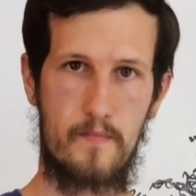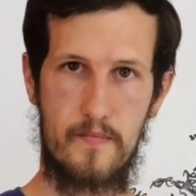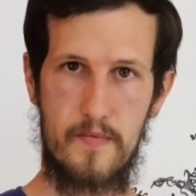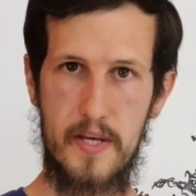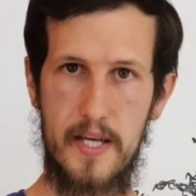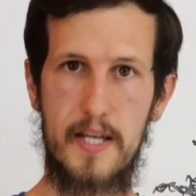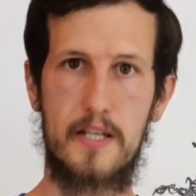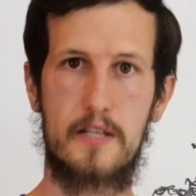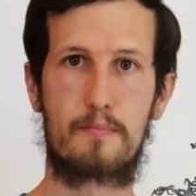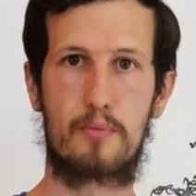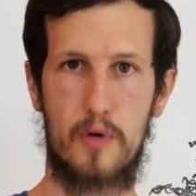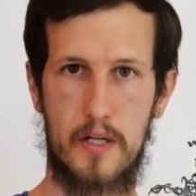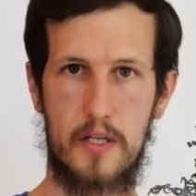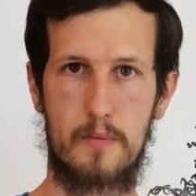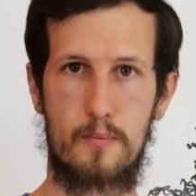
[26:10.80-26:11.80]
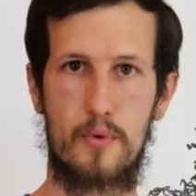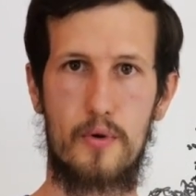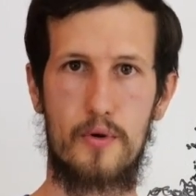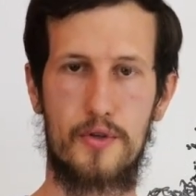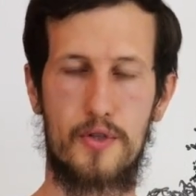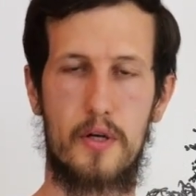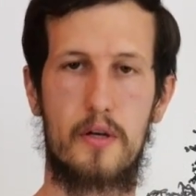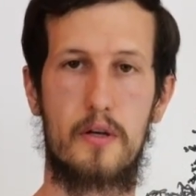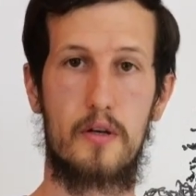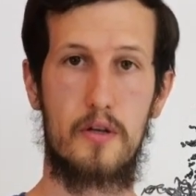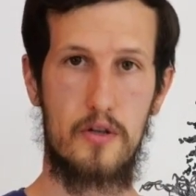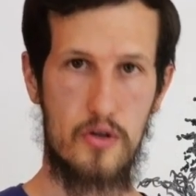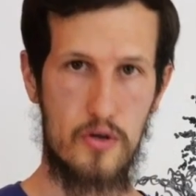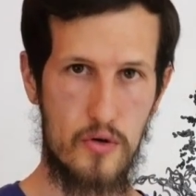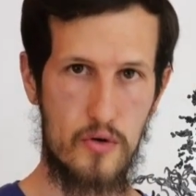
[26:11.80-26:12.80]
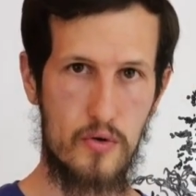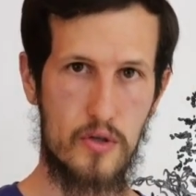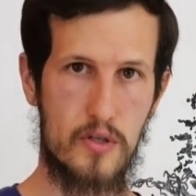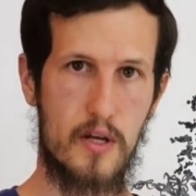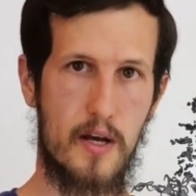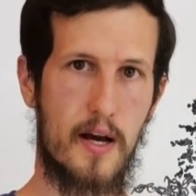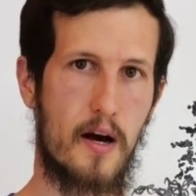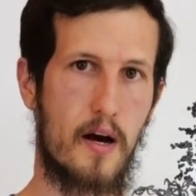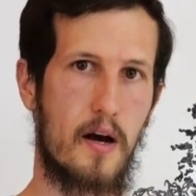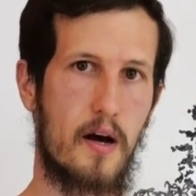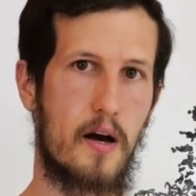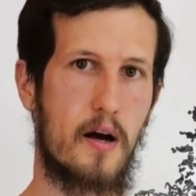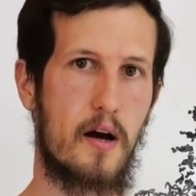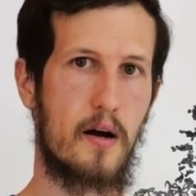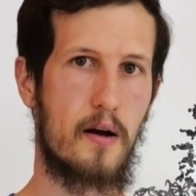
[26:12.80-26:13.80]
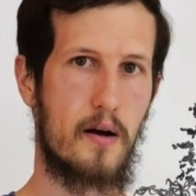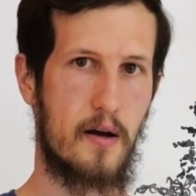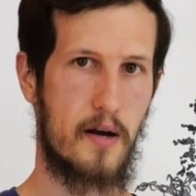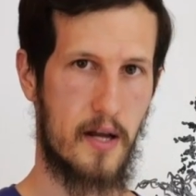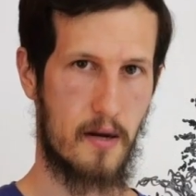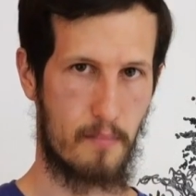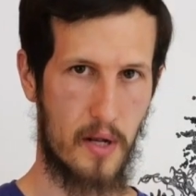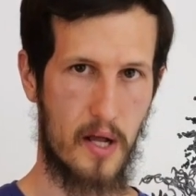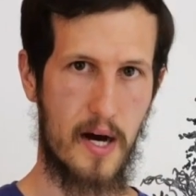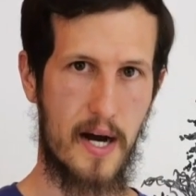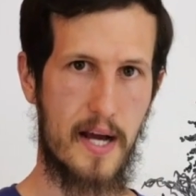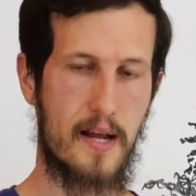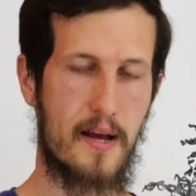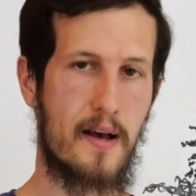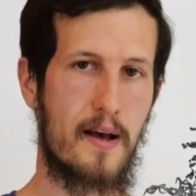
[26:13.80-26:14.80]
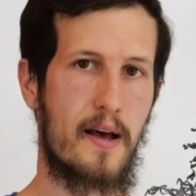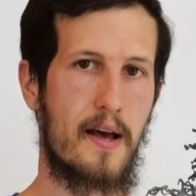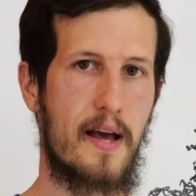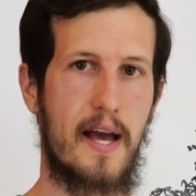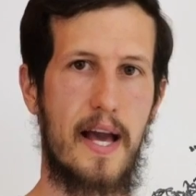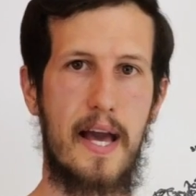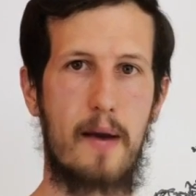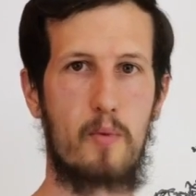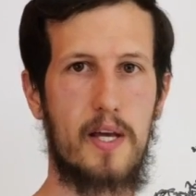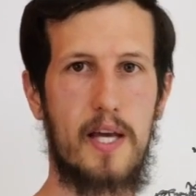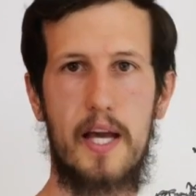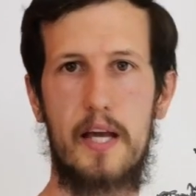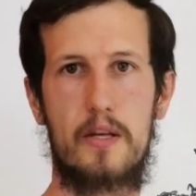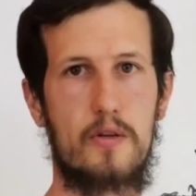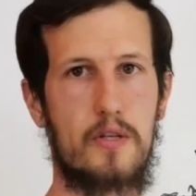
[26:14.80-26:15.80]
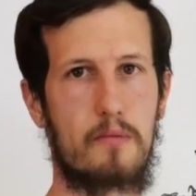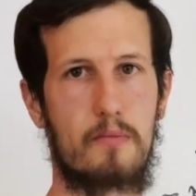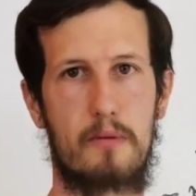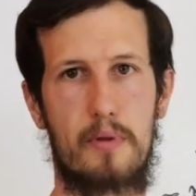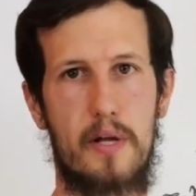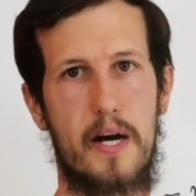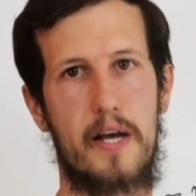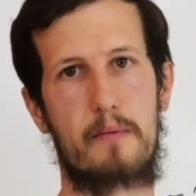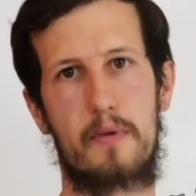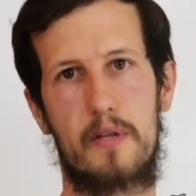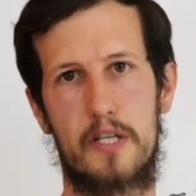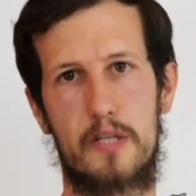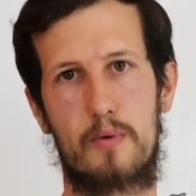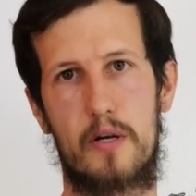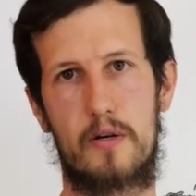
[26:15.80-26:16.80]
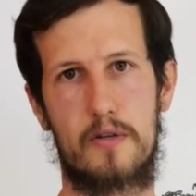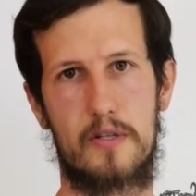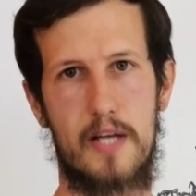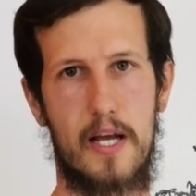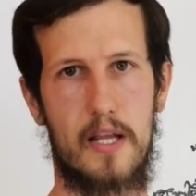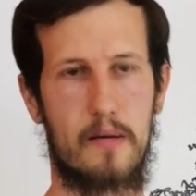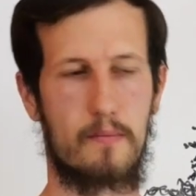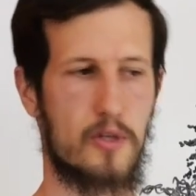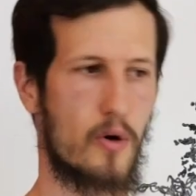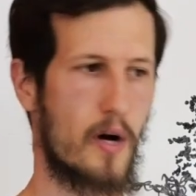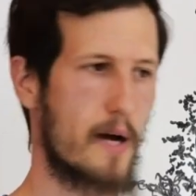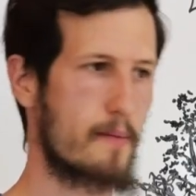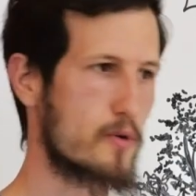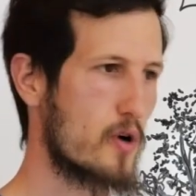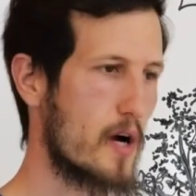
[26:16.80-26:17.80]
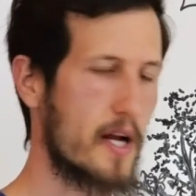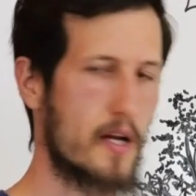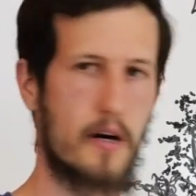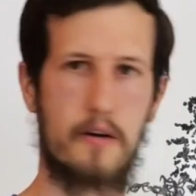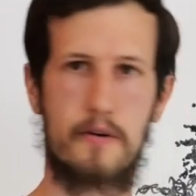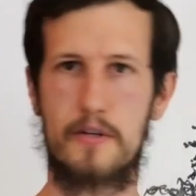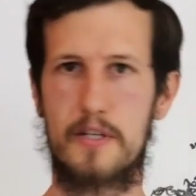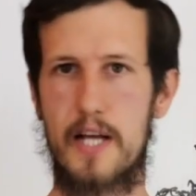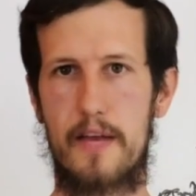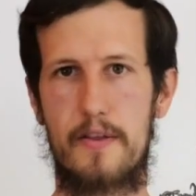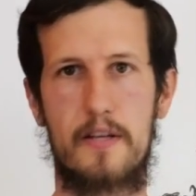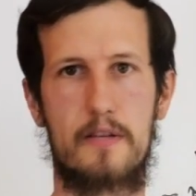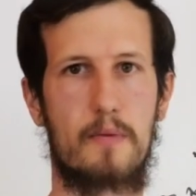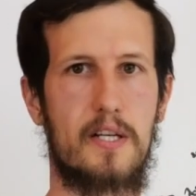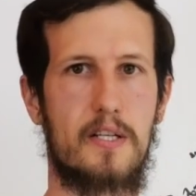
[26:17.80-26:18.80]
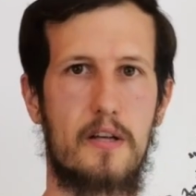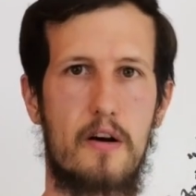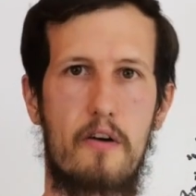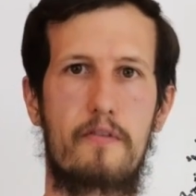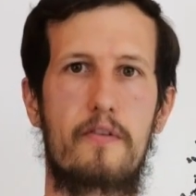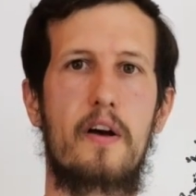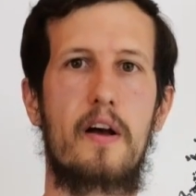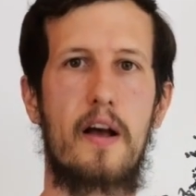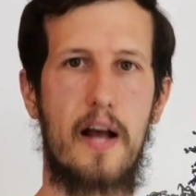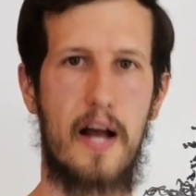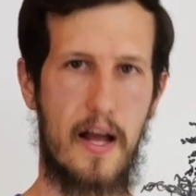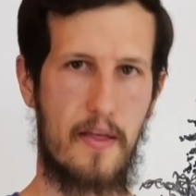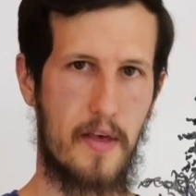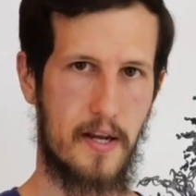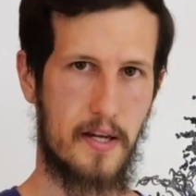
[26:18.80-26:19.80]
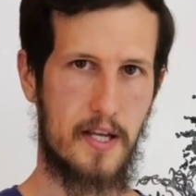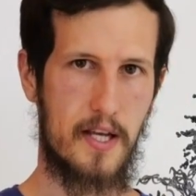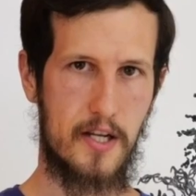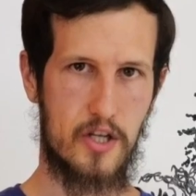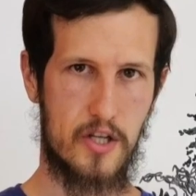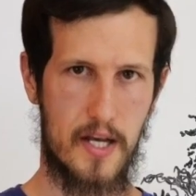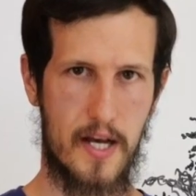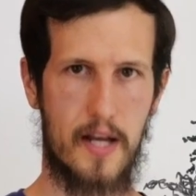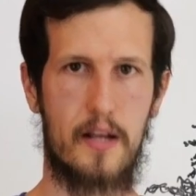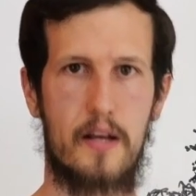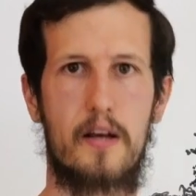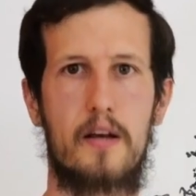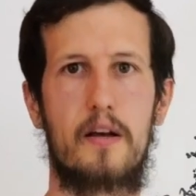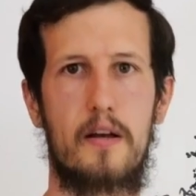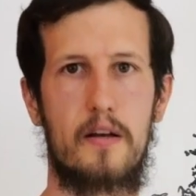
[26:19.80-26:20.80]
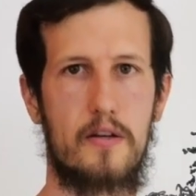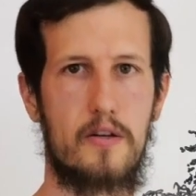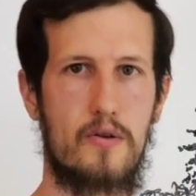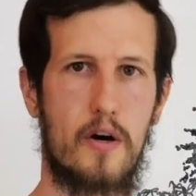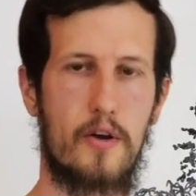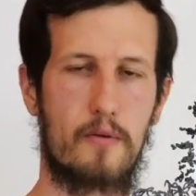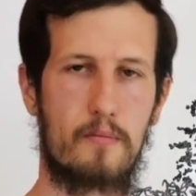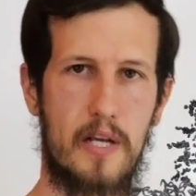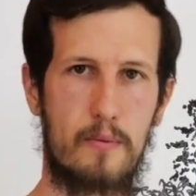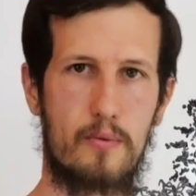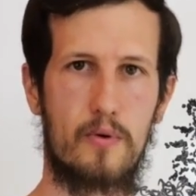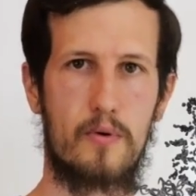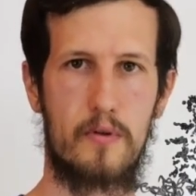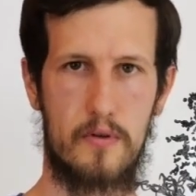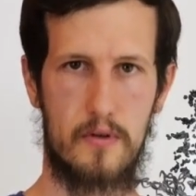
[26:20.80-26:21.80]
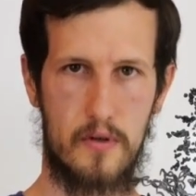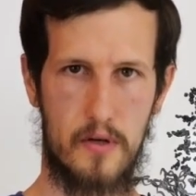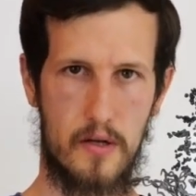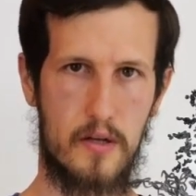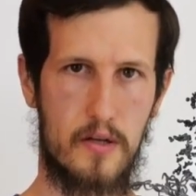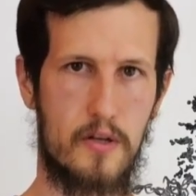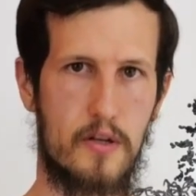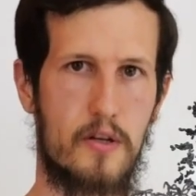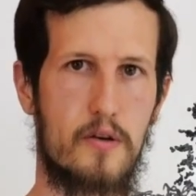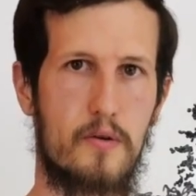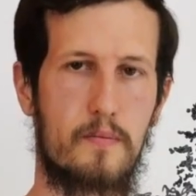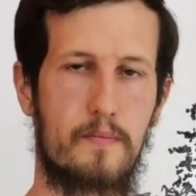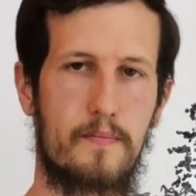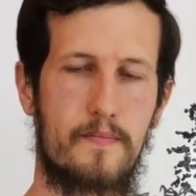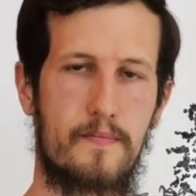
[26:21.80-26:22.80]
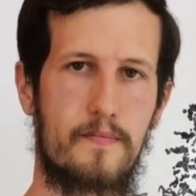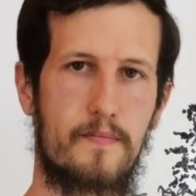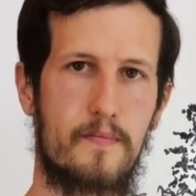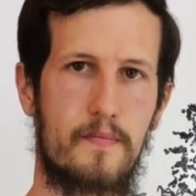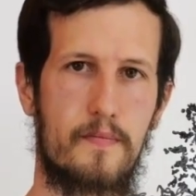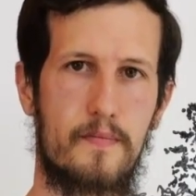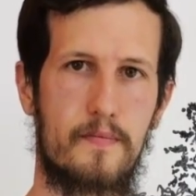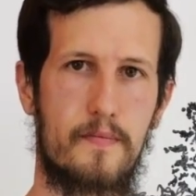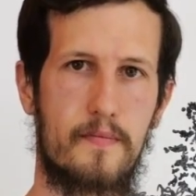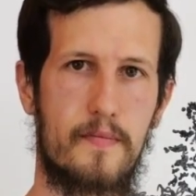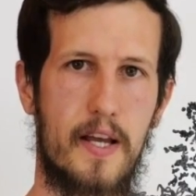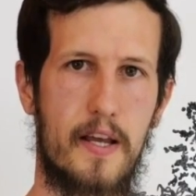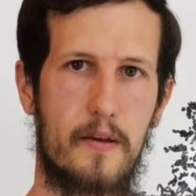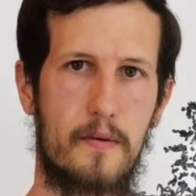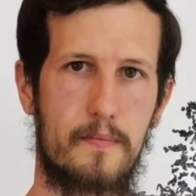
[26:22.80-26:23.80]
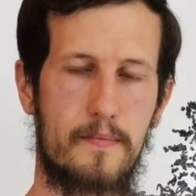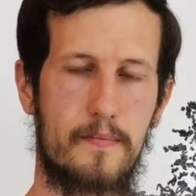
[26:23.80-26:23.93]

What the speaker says: these principles used and applied, and we can't use them and apply them unless we understand them. So I'm trying to understand these myself and then teach that to other people and to you. Thank you.